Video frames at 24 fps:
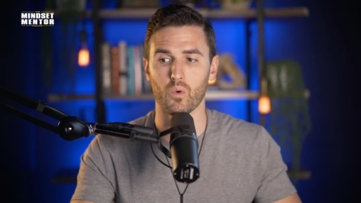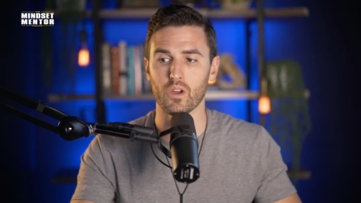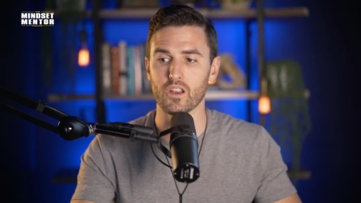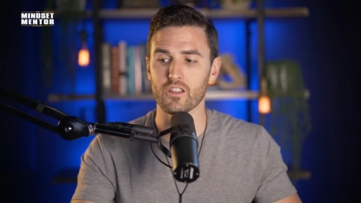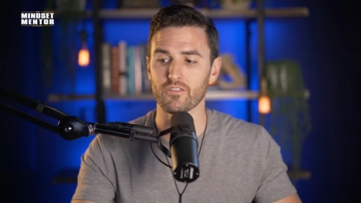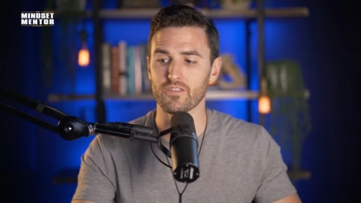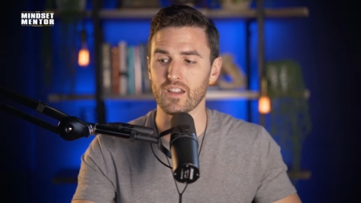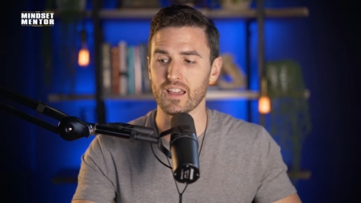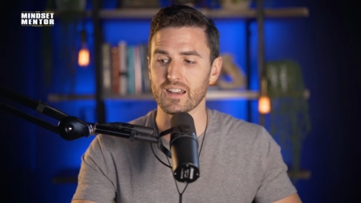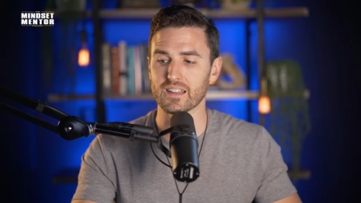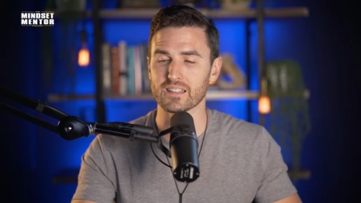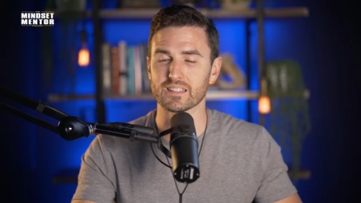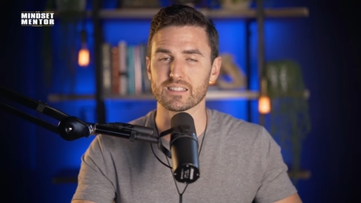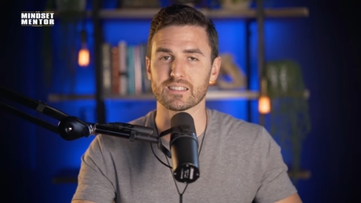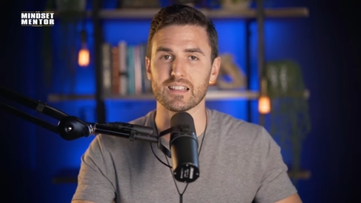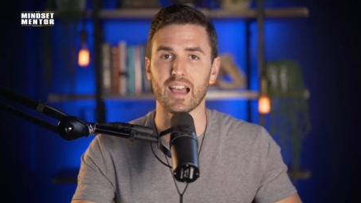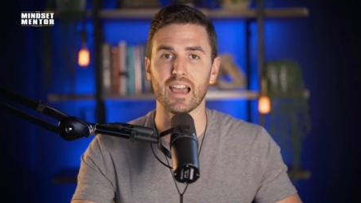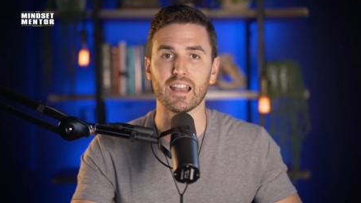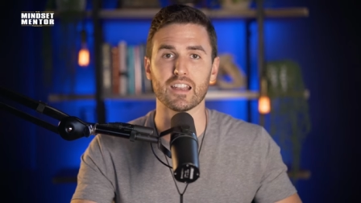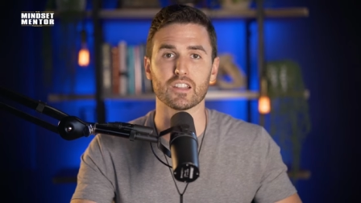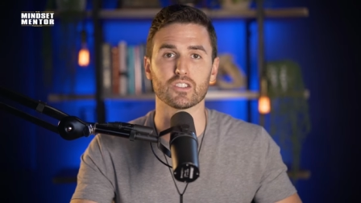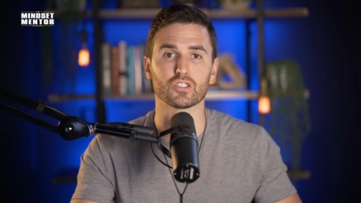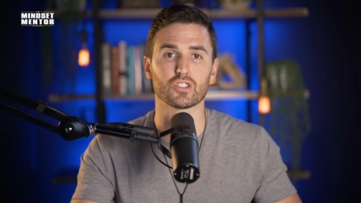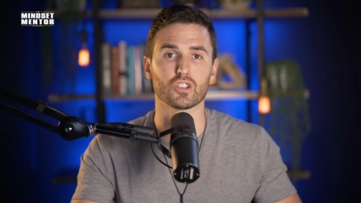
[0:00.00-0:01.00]
What if I
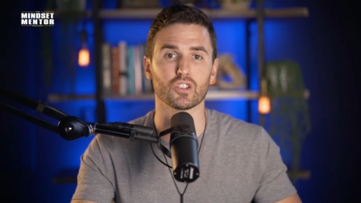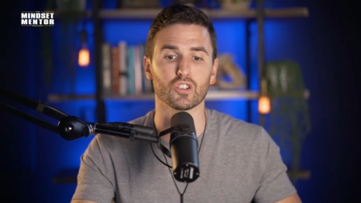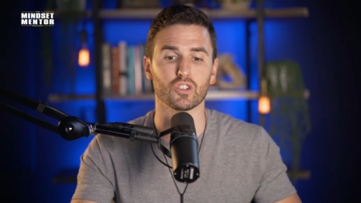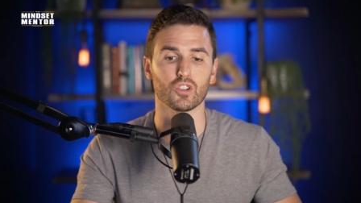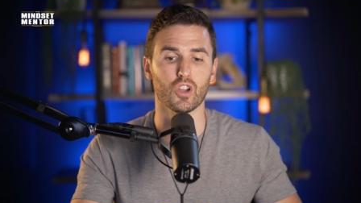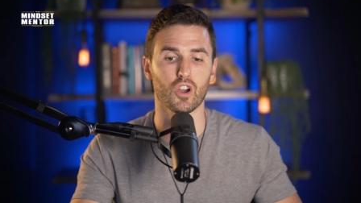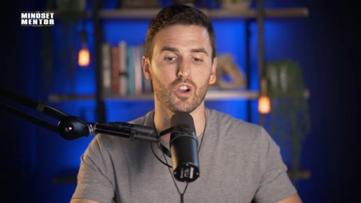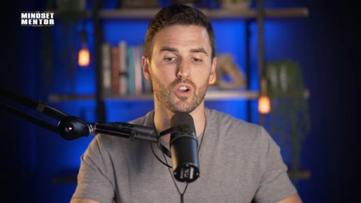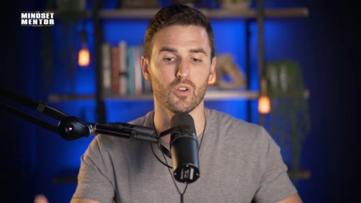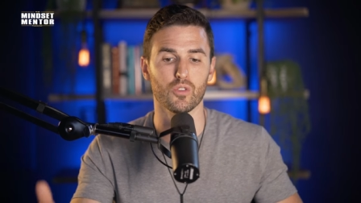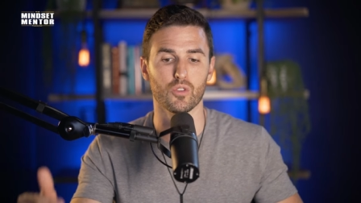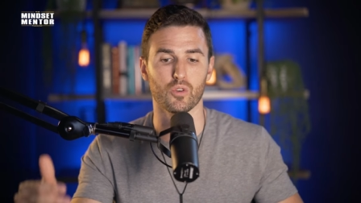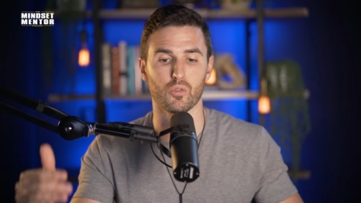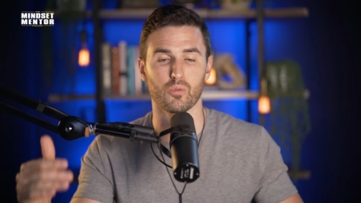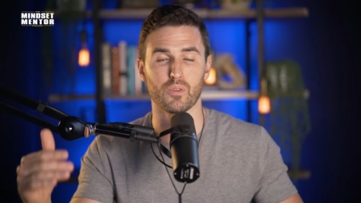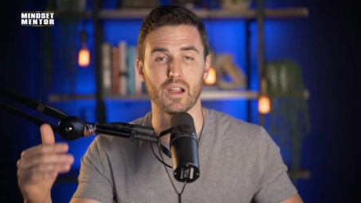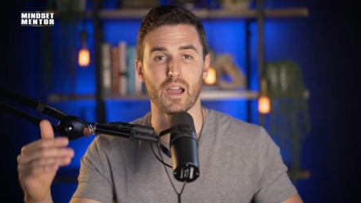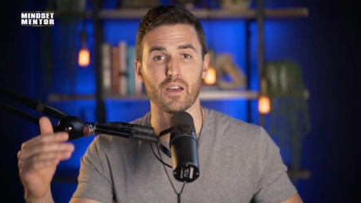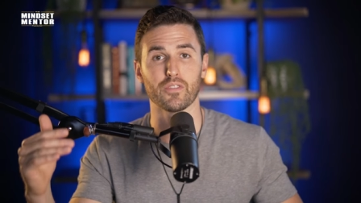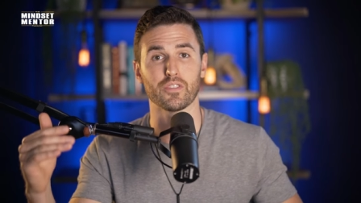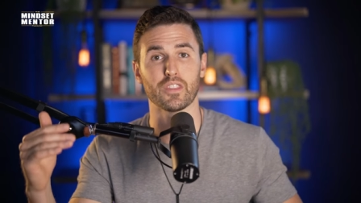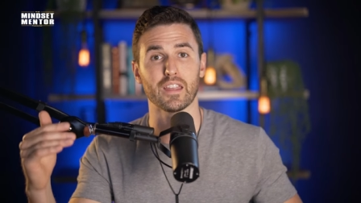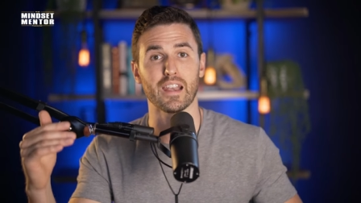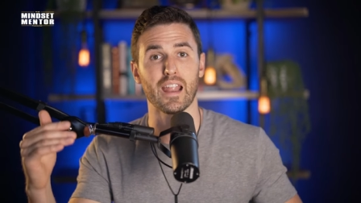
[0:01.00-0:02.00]
decided to go the
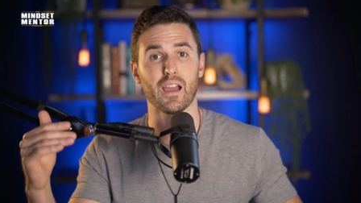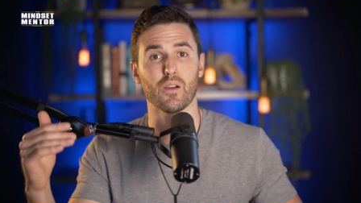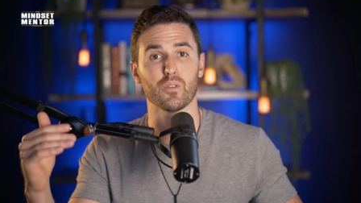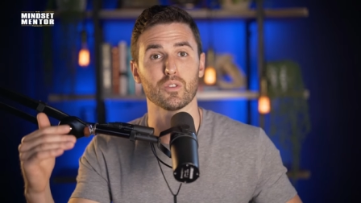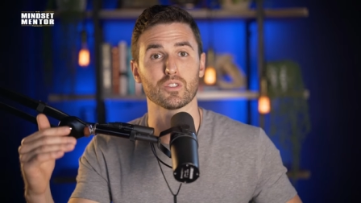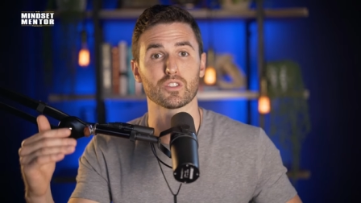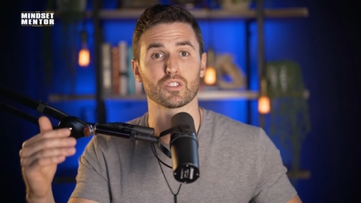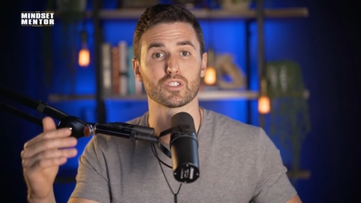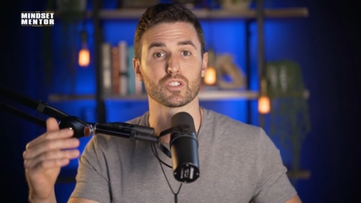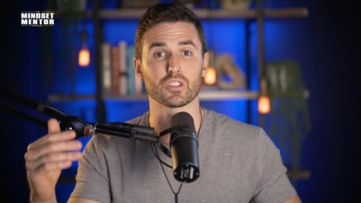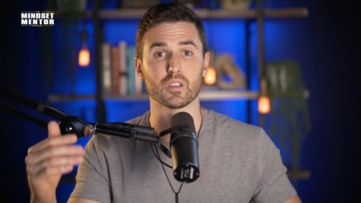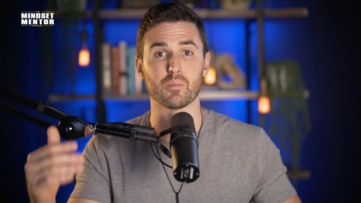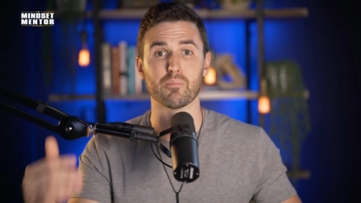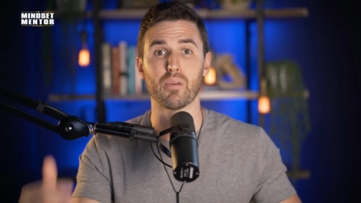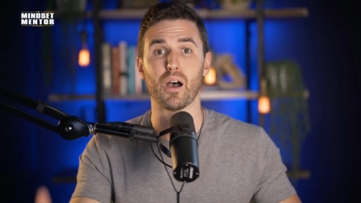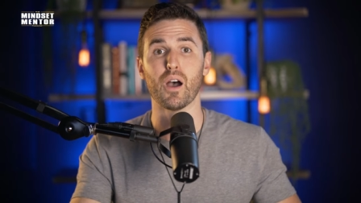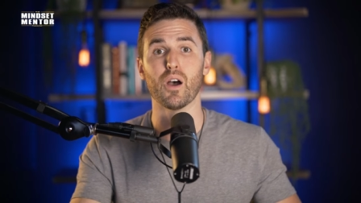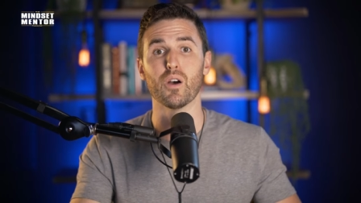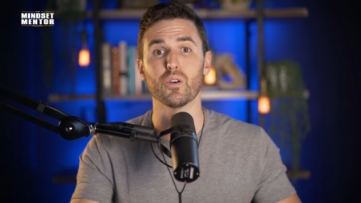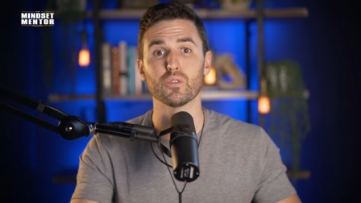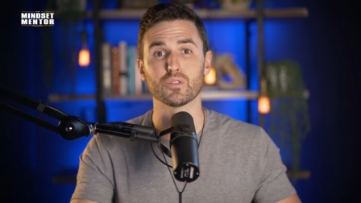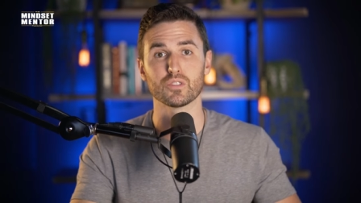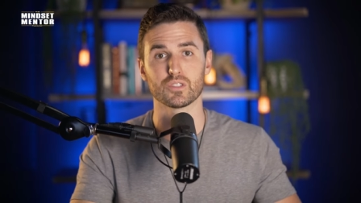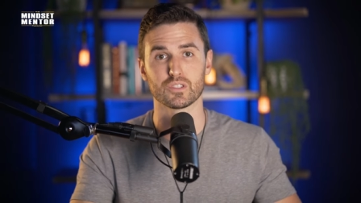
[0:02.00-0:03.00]
route that I was
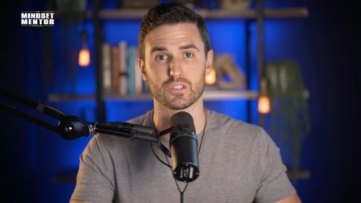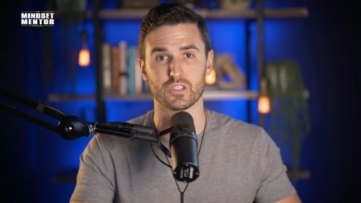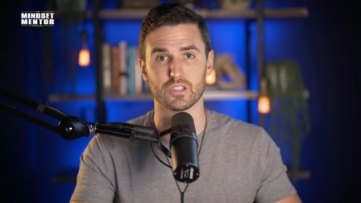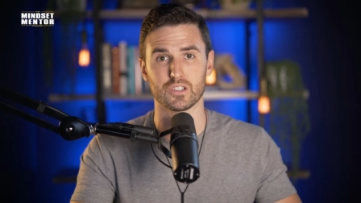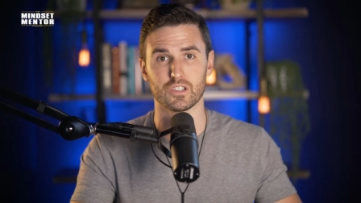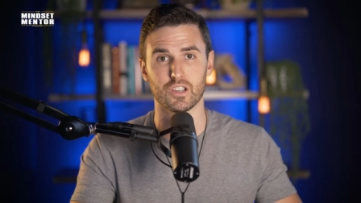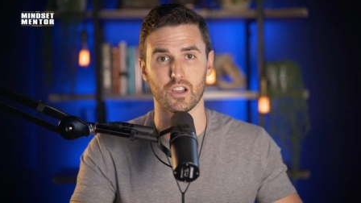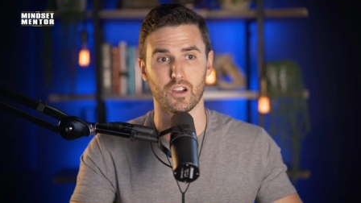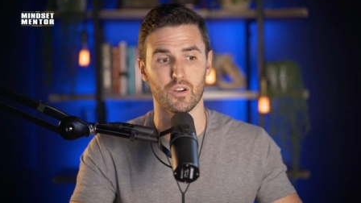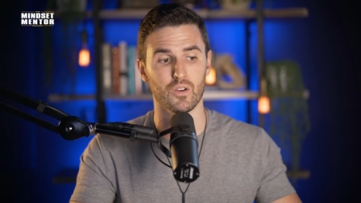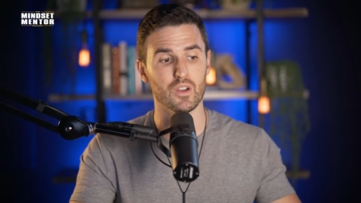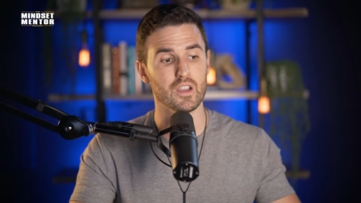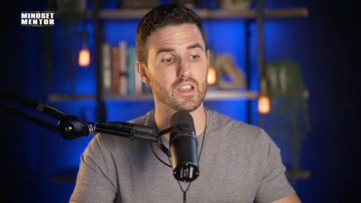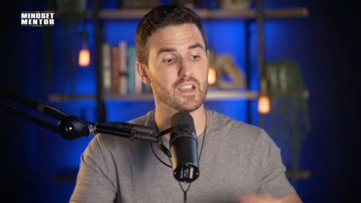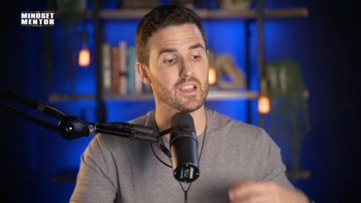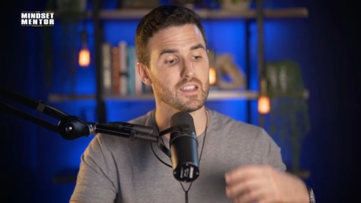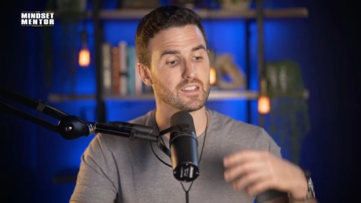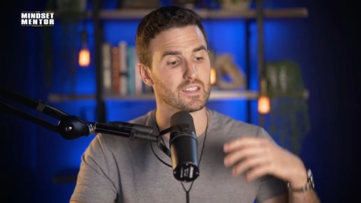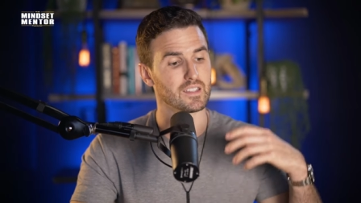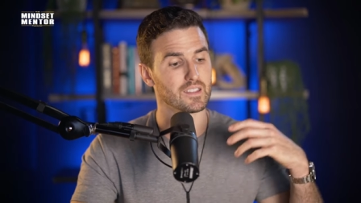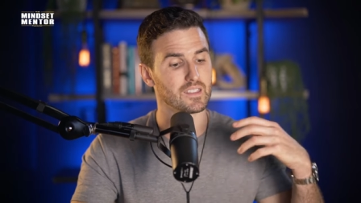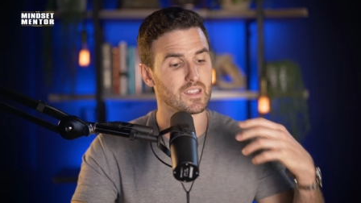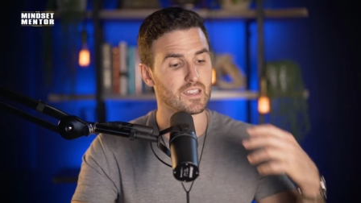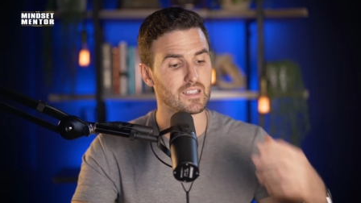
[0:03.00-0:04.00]
supposed to go,
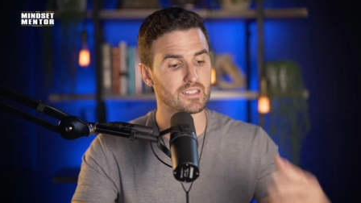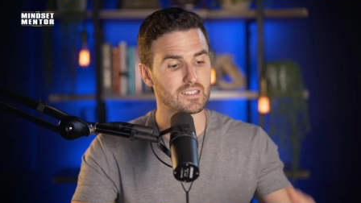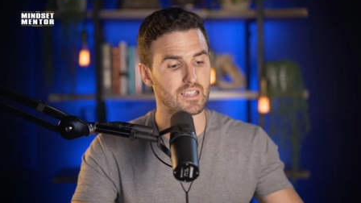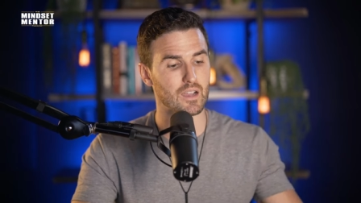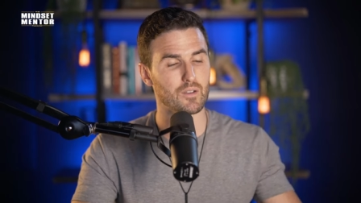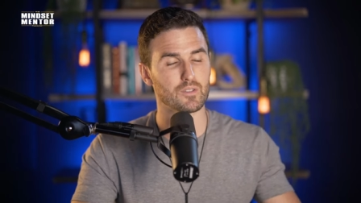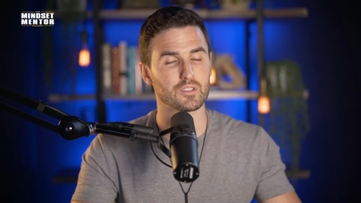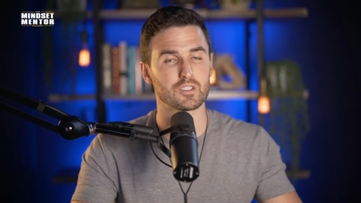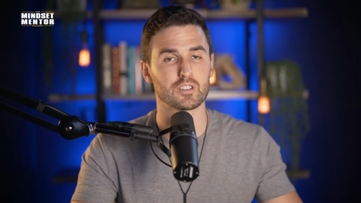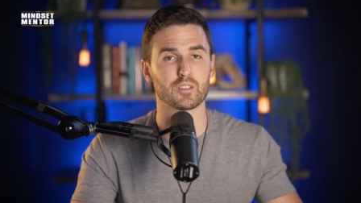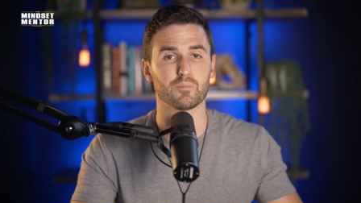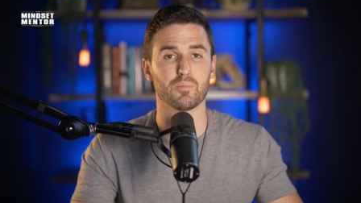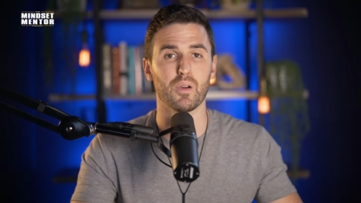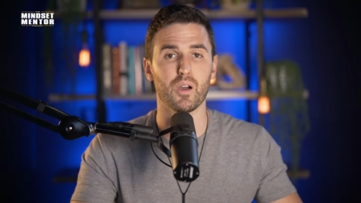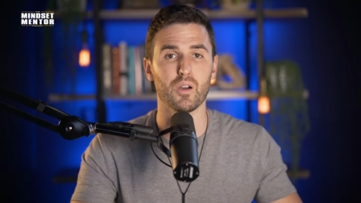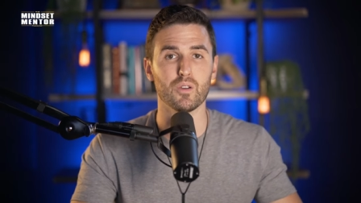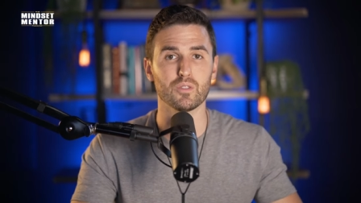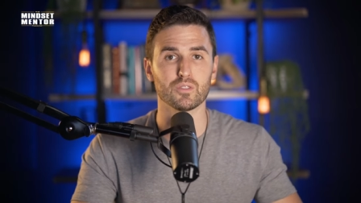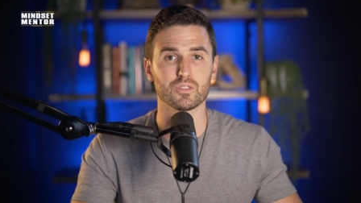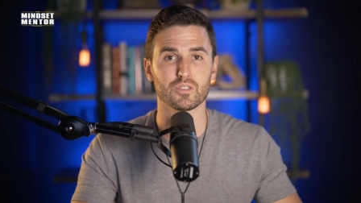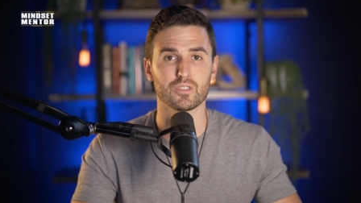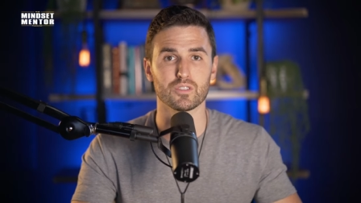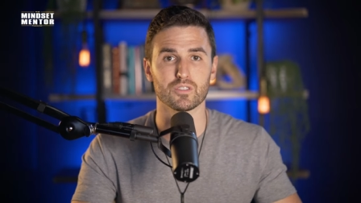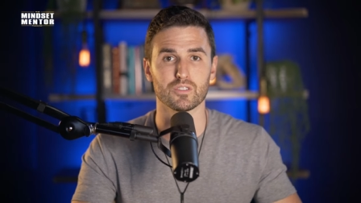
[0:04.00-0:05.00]
the things I was
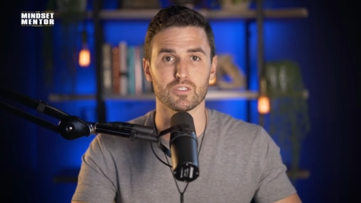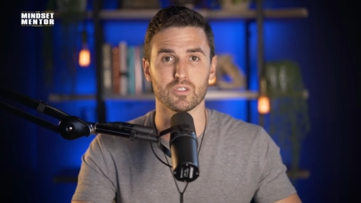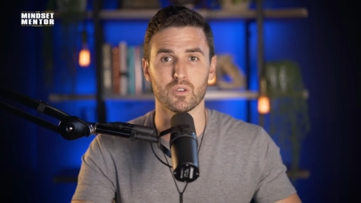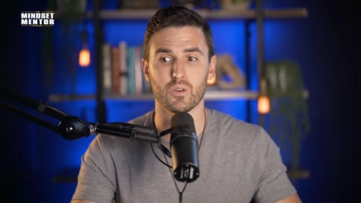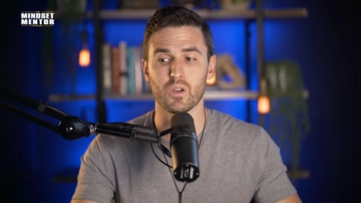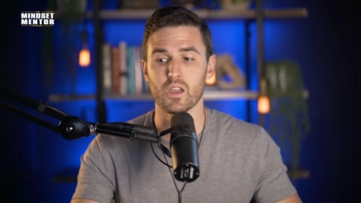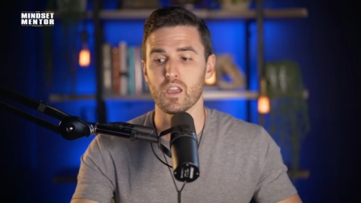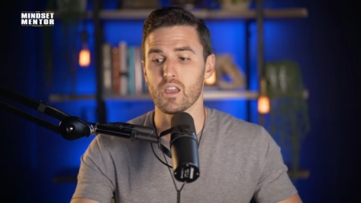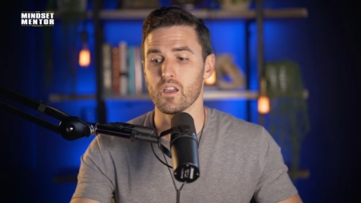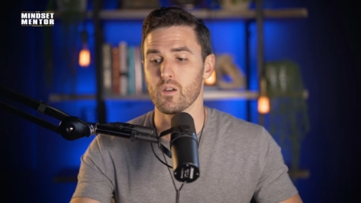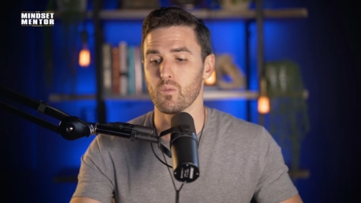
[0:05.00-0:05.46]
supposed to do?